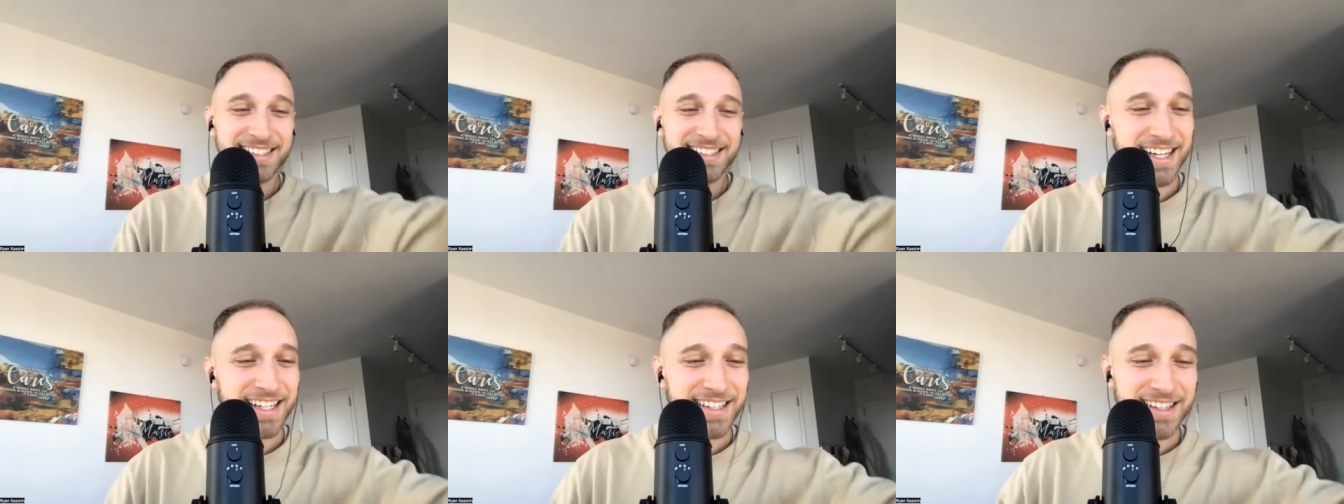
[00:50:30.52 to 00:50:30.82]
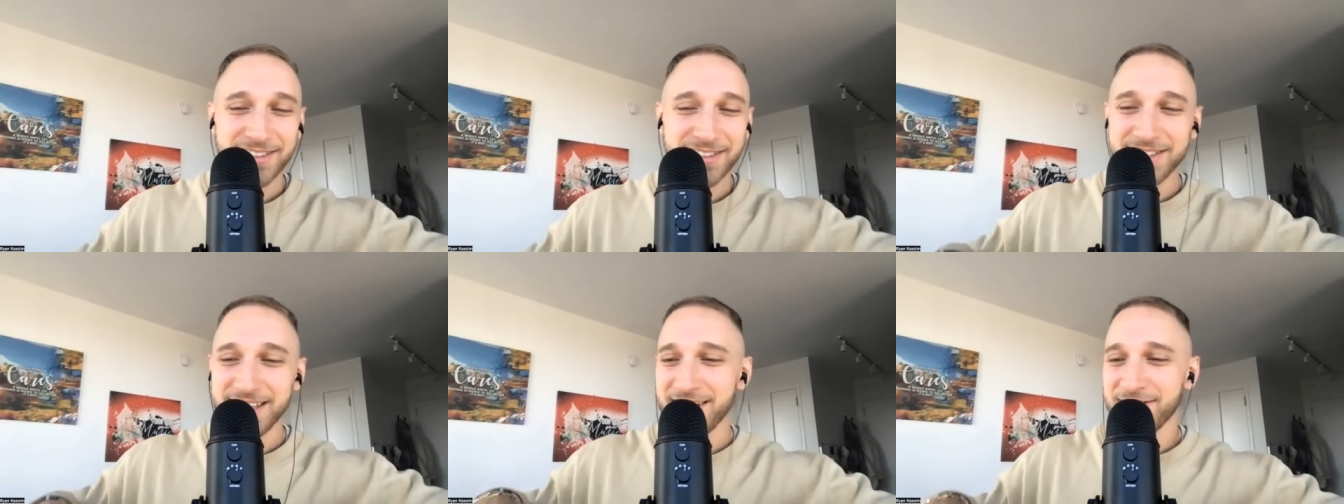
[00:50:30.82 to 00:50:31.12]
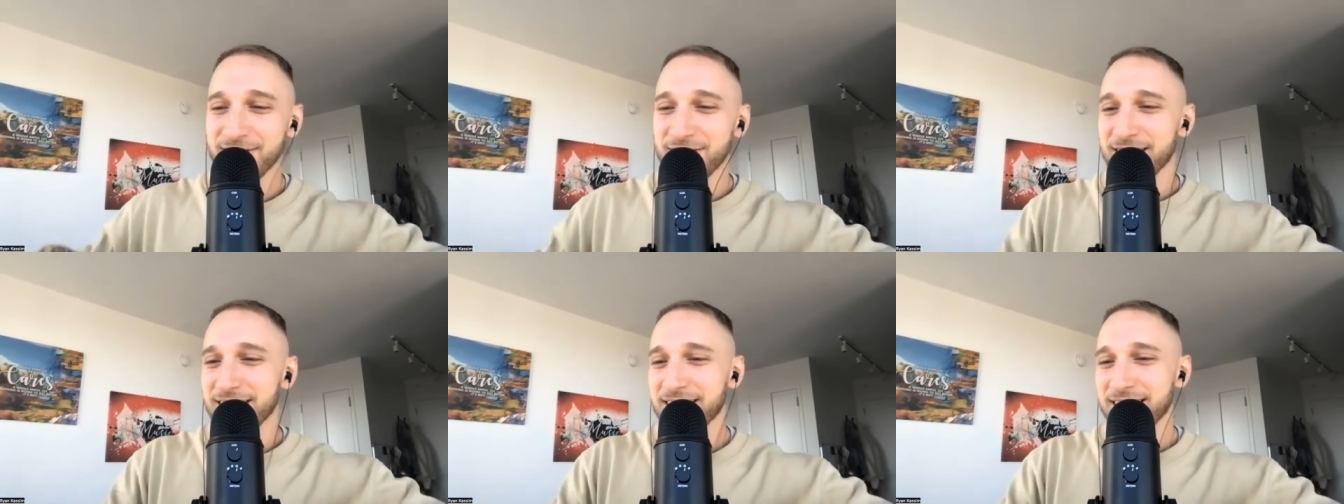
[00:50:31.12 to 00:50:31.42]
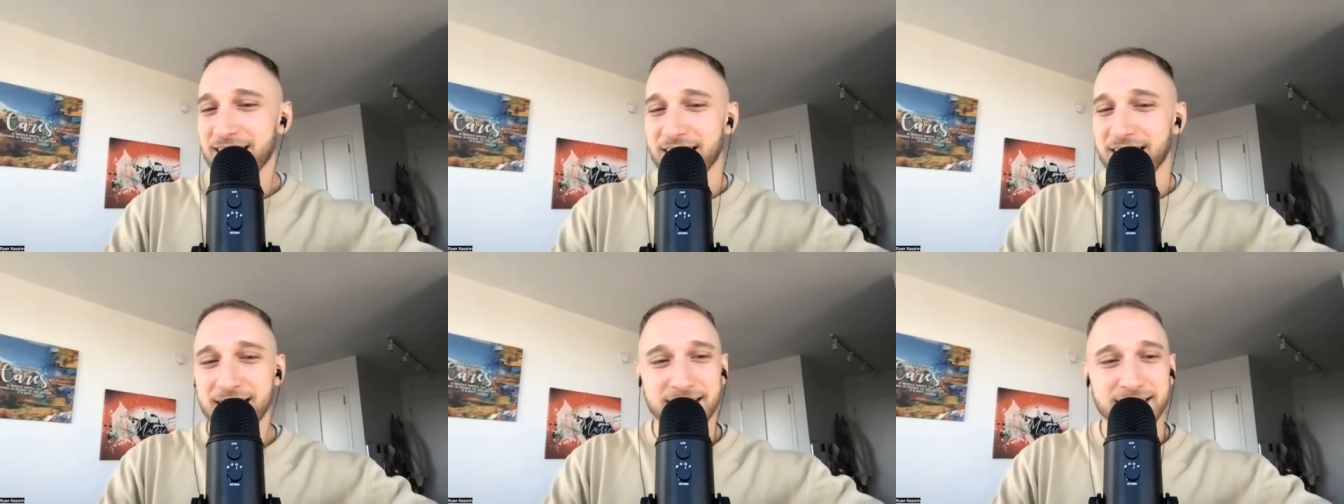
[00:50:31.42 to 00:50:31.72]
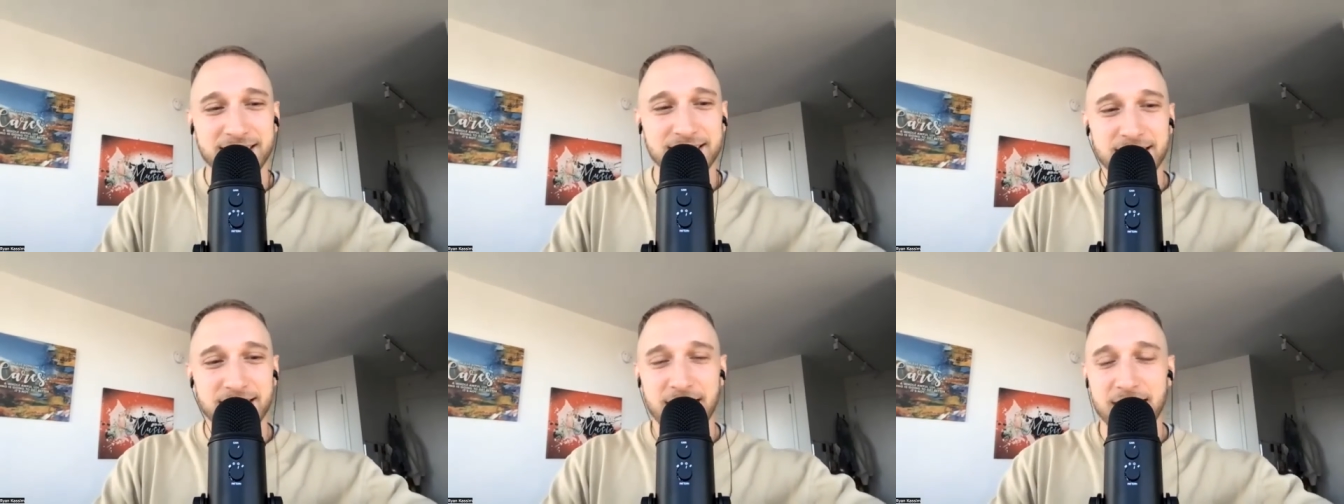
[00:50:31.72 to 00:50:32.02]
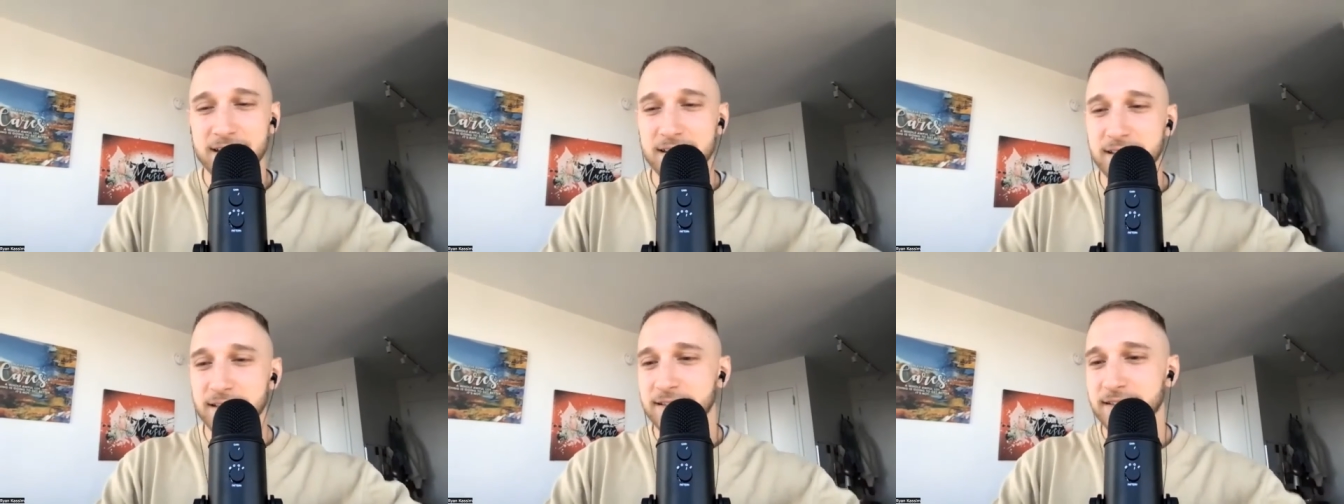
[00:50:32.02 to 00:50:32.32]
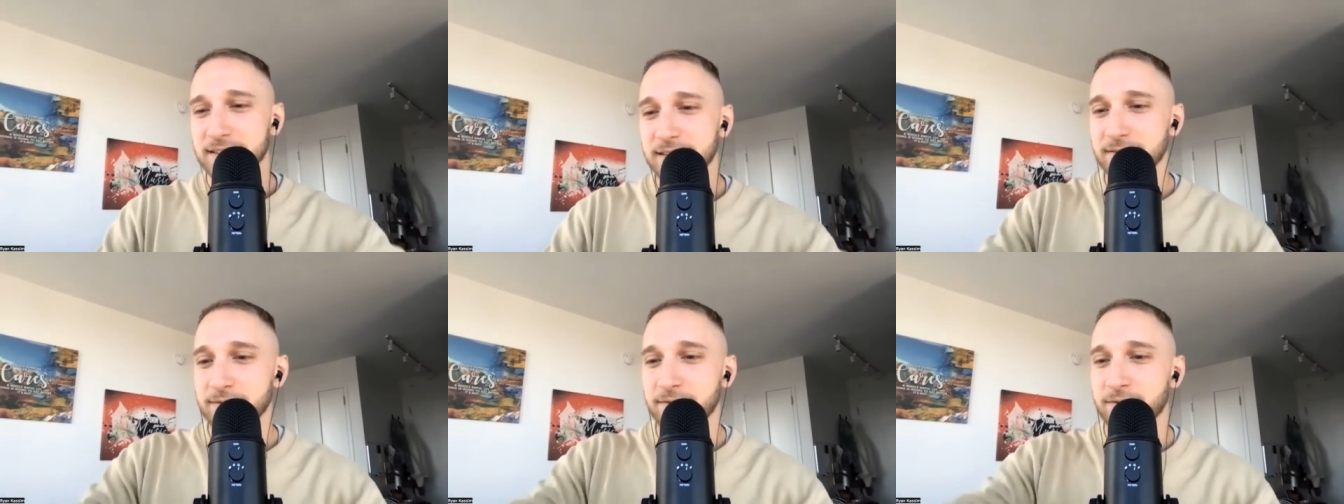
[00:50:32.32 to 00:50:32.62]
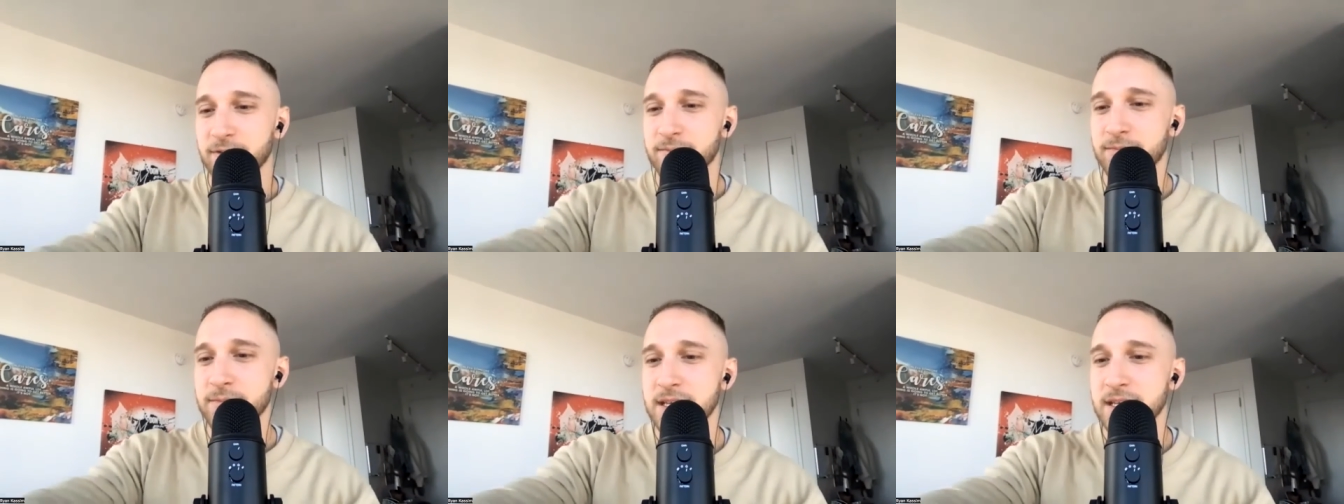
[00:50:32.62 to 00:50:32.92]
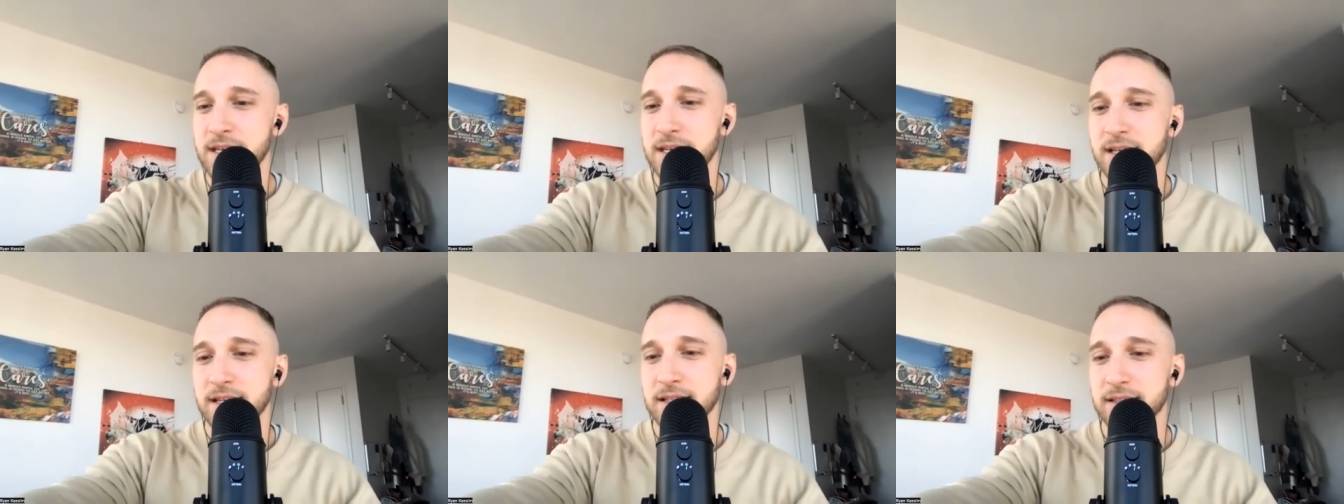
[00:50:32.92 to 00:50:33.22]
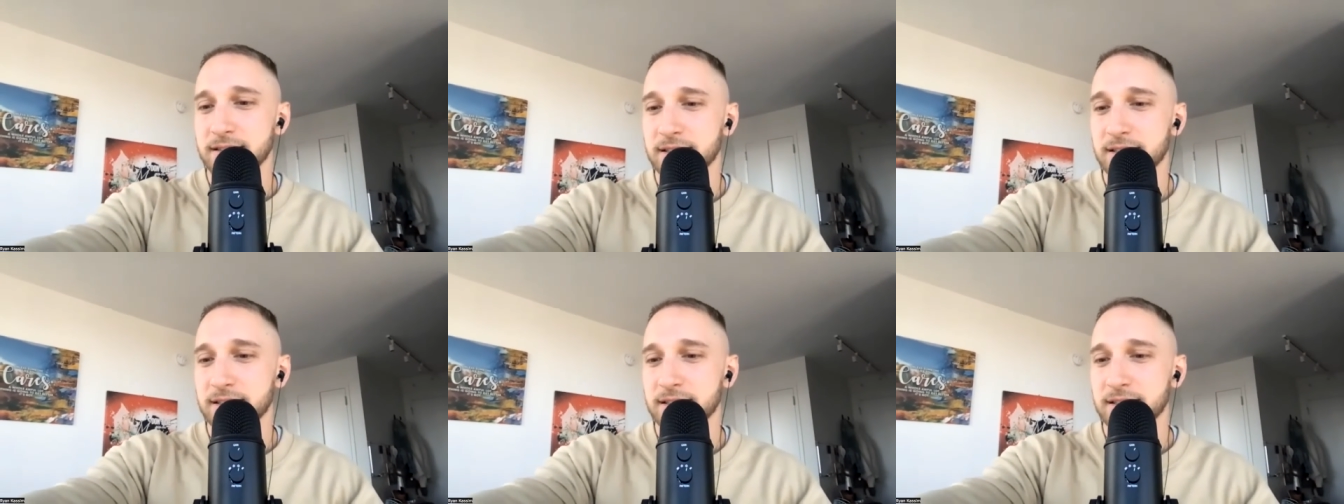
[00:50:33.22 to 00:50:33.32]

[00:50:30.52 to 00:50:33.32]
I said, I'd love to have you on again because for me,